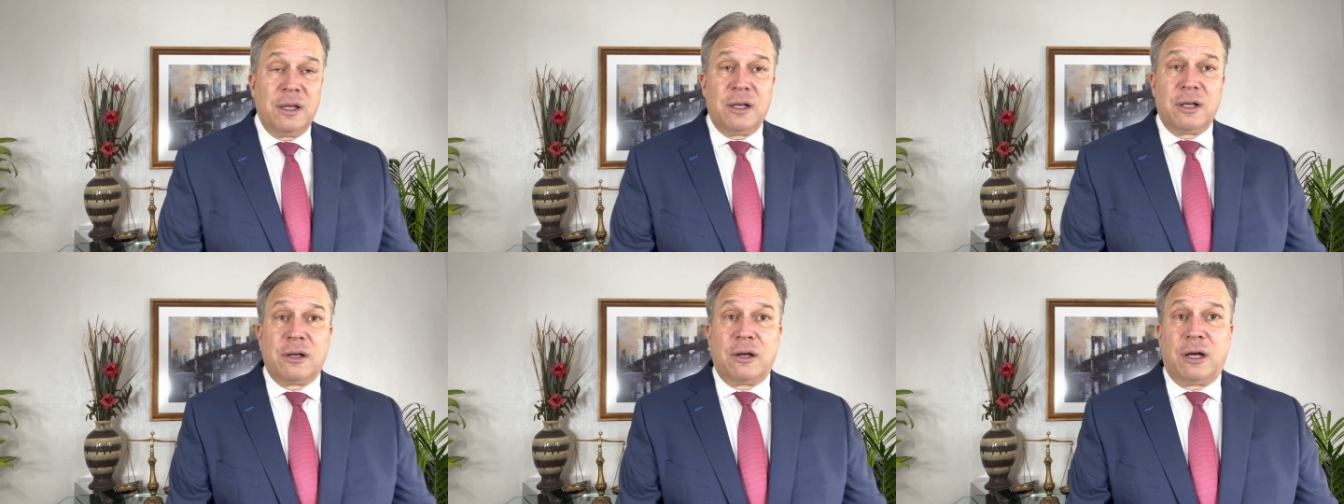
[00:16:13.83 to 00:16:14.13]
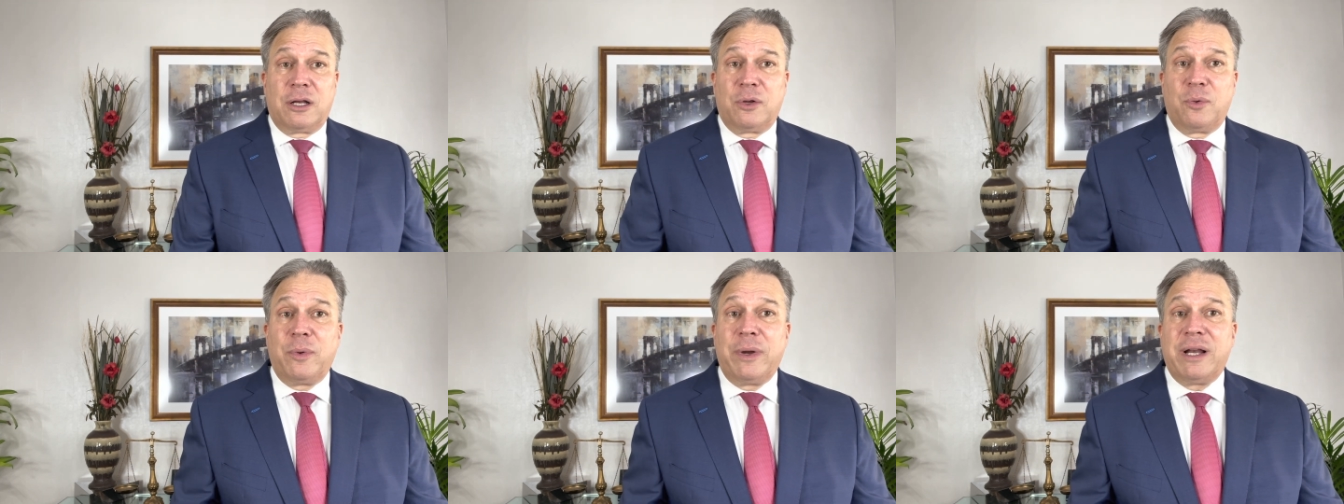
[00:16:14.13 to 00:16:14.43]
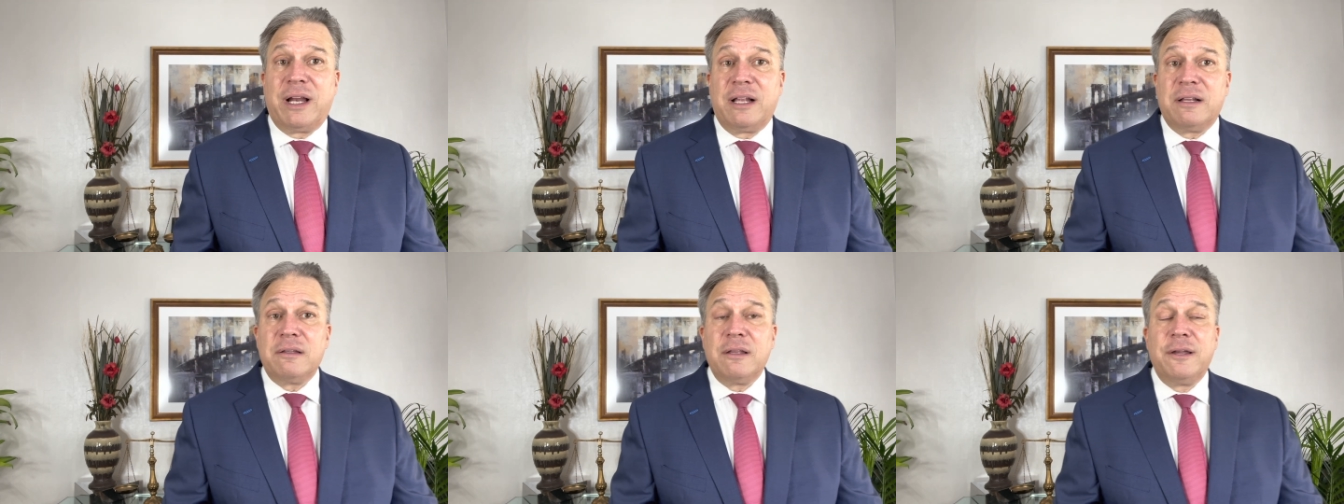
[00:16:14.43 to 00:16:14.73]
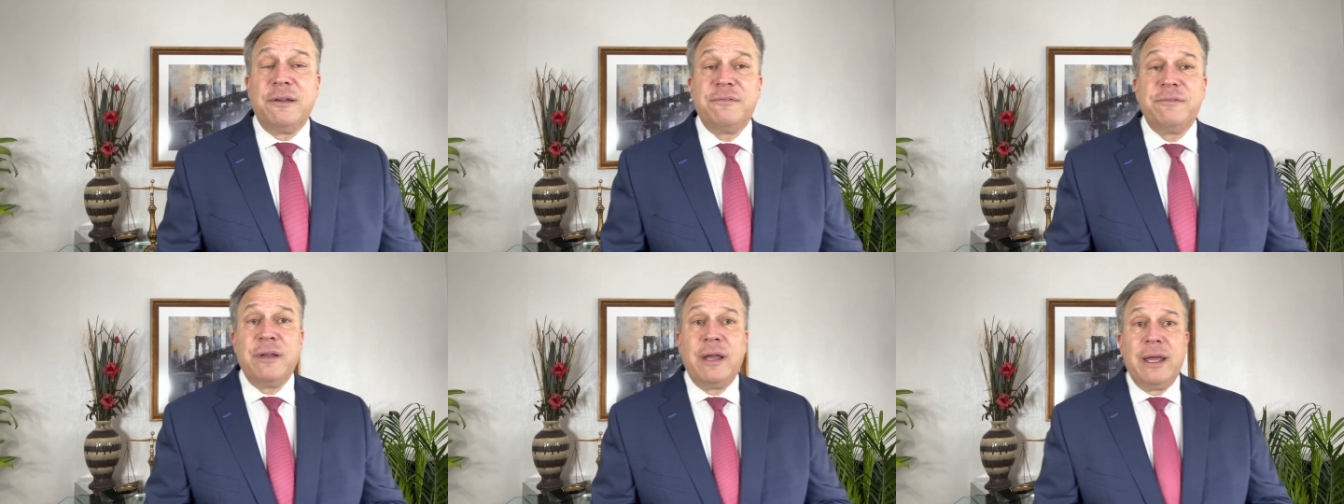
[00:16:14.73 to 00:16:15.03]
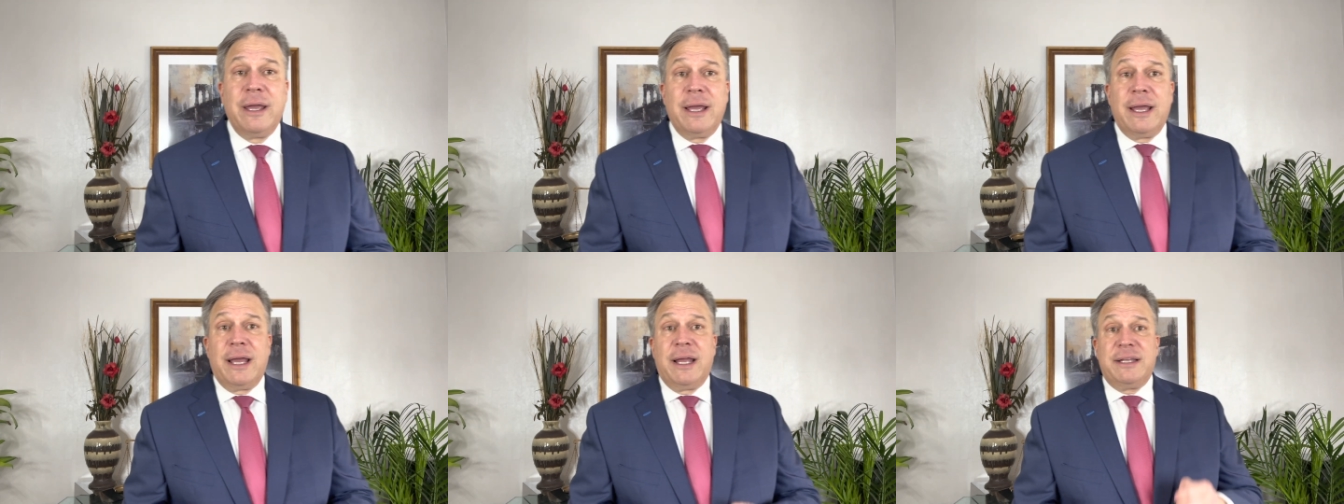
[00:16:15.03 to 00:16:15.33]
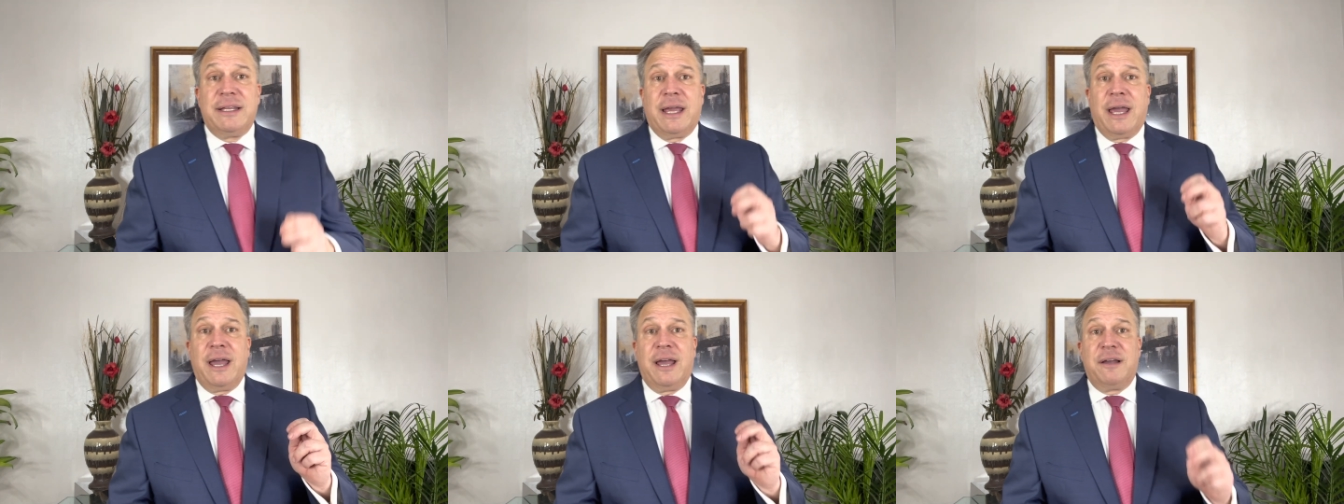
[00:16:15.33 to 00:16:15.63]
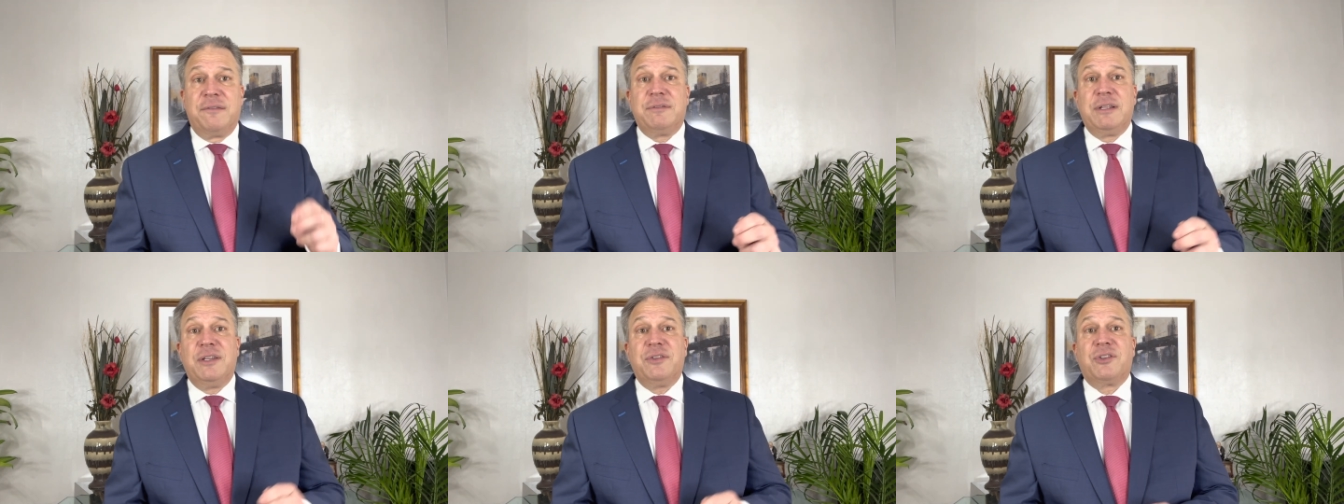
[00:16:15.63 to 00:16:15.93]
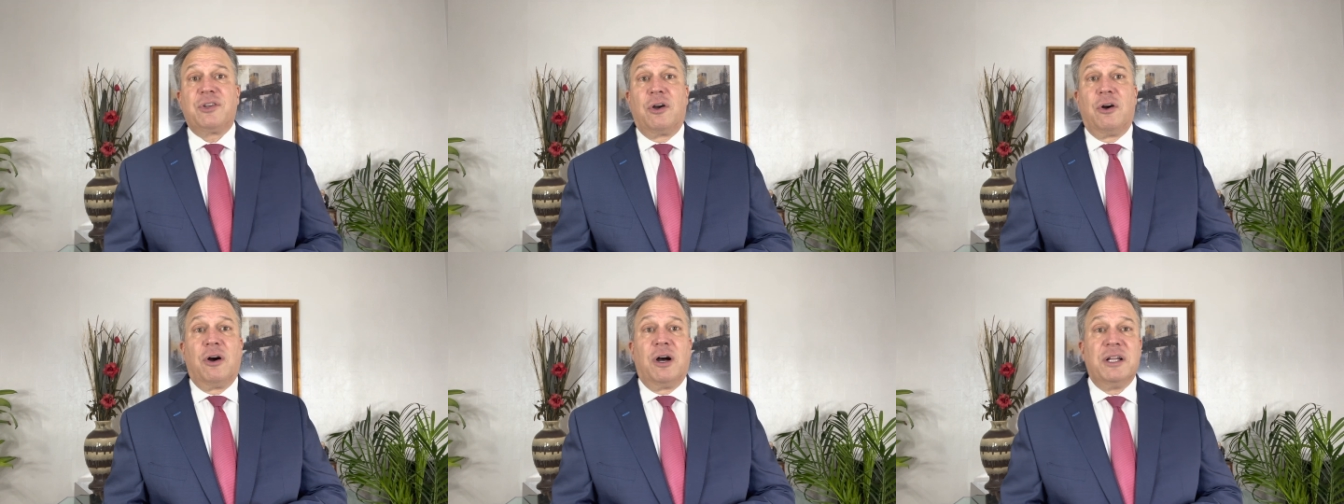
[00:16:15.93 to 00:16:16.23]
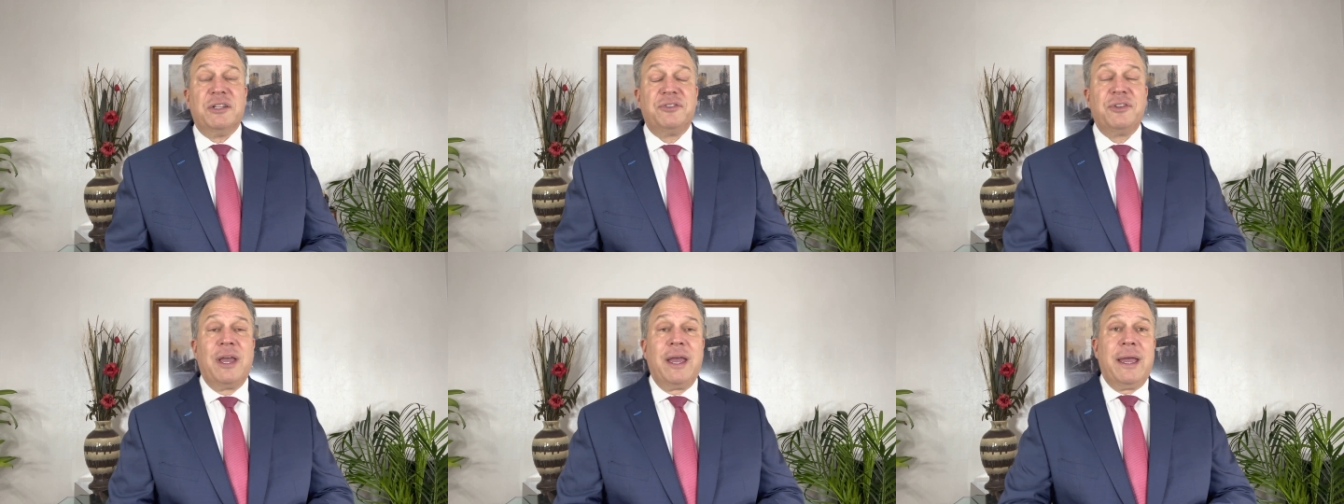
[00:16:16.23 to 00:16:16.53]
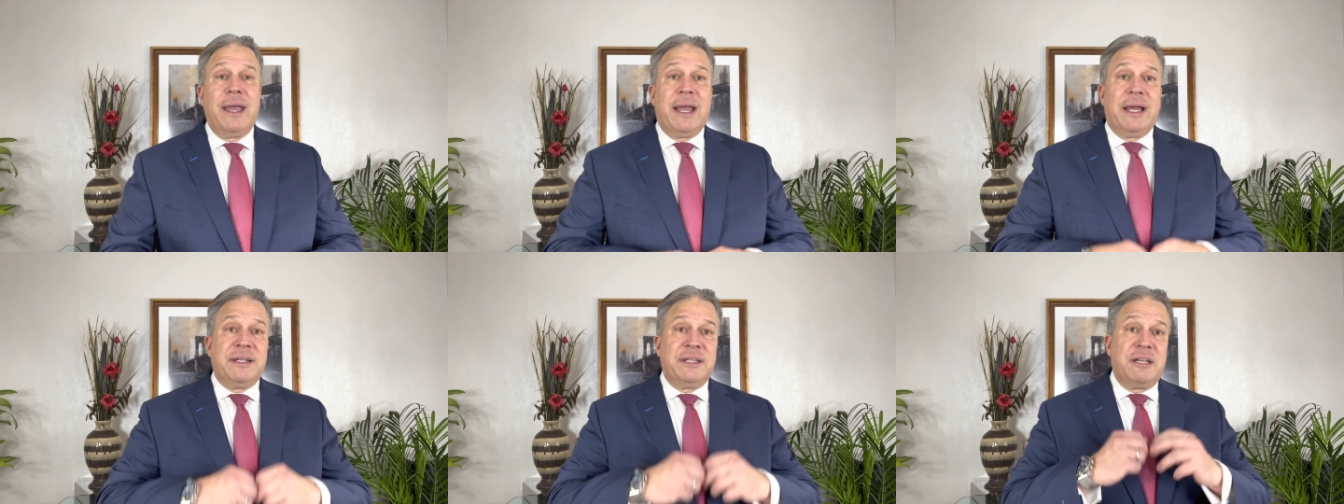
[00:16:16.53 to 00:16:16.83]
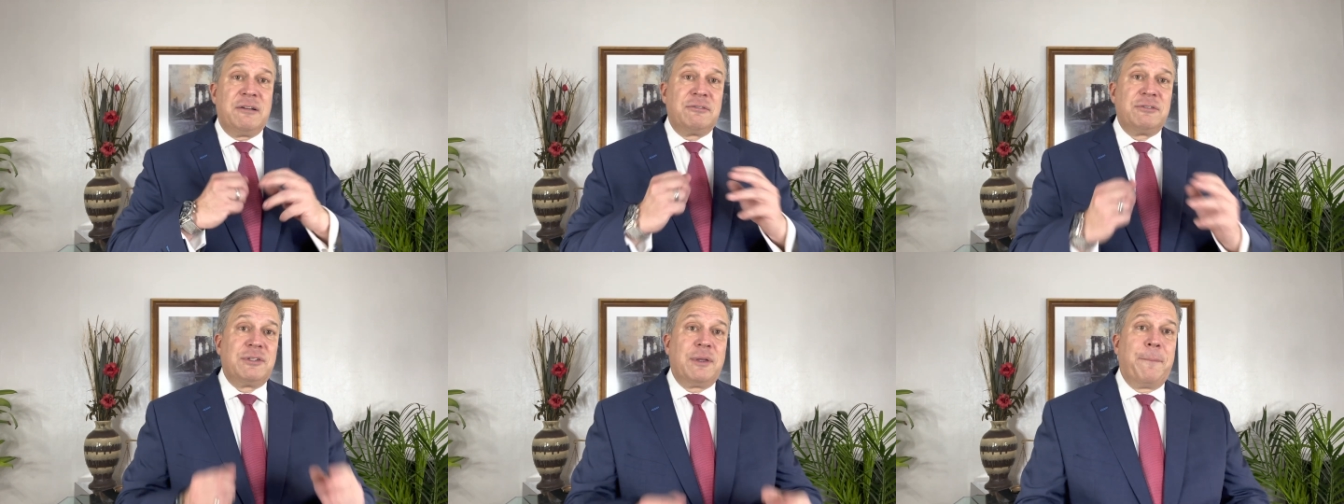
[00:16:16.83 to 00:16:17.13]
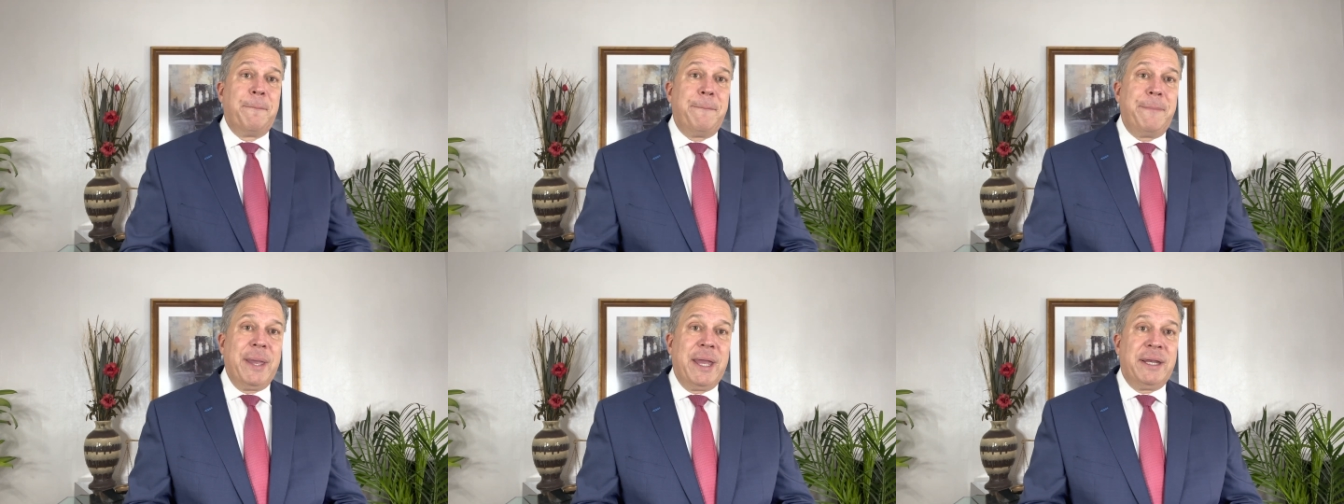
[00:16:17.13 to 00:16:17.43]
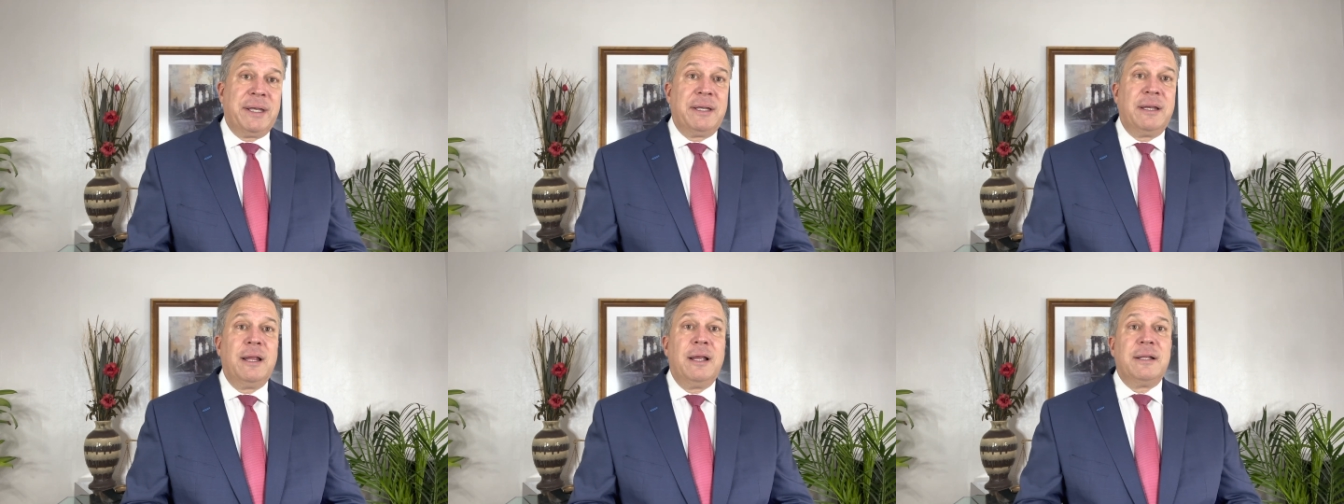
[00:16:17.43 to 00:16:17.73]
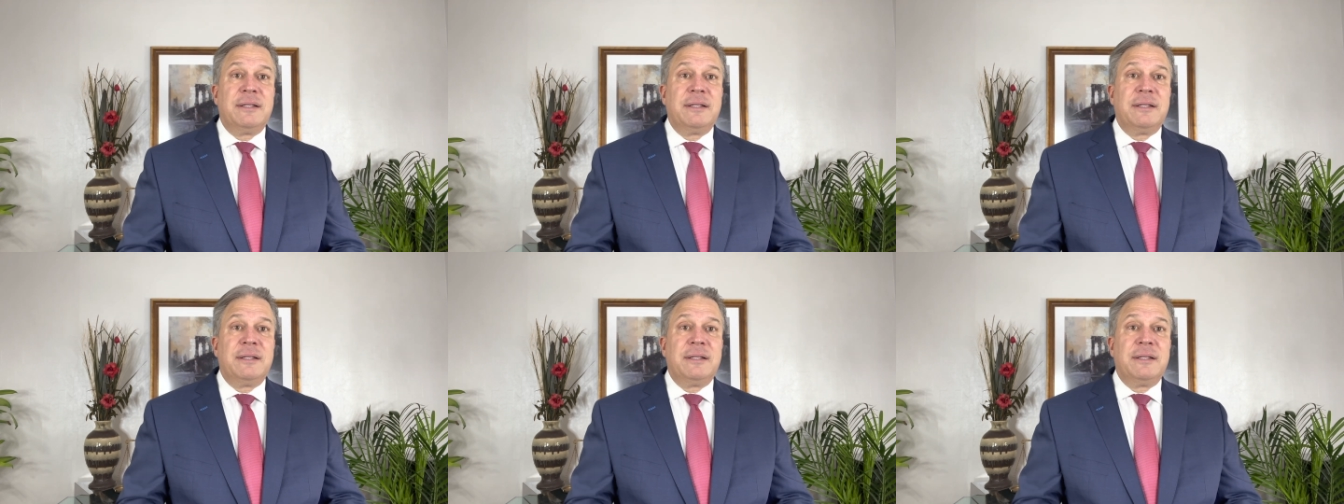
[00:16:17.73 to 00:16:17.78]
kind of where they live, and you have these cards, and there is a bin.